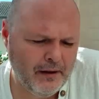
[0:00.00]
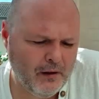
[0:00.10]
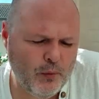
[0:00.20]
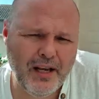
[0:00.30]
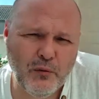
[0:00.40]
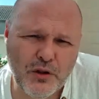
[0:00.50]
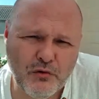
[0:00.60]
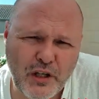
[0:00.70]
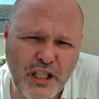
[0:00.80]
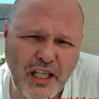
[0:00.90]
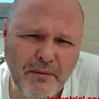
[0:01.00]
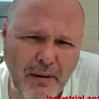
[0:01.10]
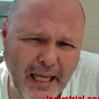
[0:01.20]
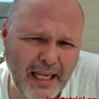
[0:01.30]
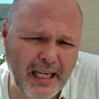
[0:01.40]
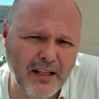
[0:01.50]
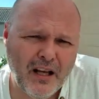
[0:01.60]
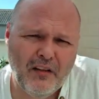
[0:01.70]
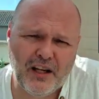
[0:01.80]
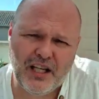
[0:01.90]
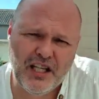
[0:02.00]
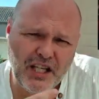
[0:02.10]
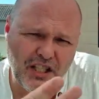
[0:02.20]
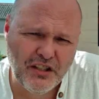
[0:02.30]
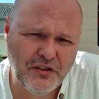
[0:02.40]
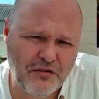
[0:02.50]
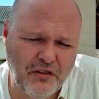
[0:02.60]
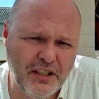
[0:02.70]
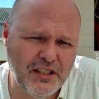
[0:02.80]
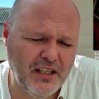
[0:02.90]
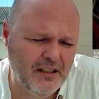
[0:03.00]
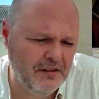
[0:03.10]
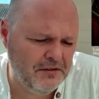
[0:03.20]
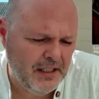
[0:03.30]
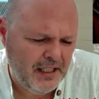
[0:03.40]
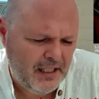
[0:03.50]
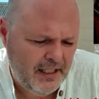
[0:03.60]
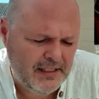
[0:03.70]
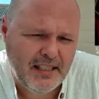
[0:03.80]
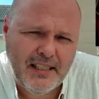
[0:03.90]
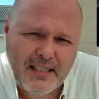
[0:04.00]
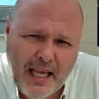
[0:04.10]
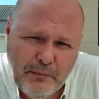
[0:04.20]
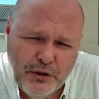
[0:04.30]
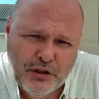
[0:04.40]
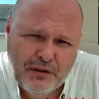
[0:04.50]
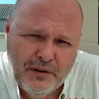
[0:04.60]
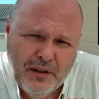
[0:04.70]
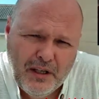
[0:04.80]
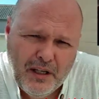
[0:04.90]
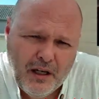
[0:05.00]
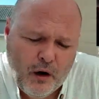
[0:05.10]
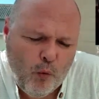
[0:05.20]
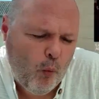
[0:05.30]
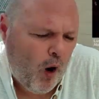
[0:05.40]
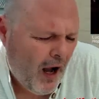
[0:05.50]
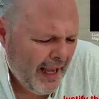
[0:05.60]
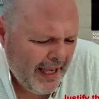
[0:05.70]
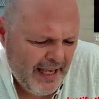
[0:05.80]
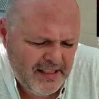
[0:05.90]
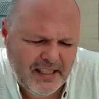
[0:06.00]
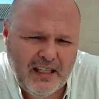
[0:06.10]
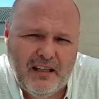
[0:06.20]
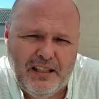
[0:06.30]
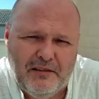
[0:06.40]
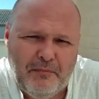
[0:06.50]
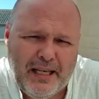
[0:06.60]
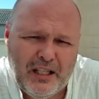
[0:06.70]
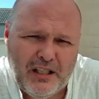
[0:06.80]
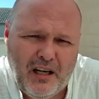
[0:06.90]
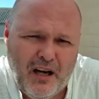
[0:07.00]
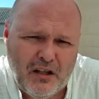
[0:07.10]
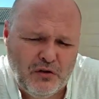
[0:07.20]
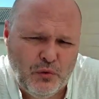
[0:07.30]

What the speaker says: When it was originally made? The conditions for its inception? Why has it kind of managed to last all